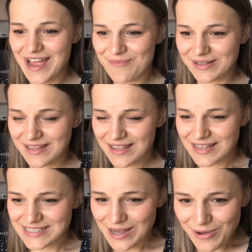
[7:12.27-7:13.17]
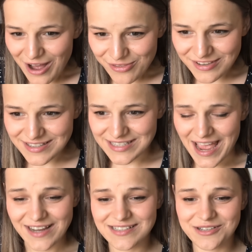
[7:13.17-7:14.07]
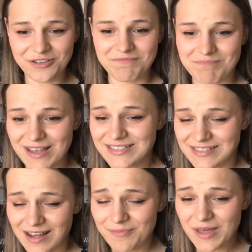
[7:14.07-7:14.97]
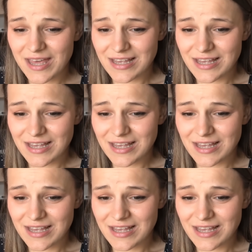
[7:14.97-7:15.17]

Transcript: but somehow the text got messed up.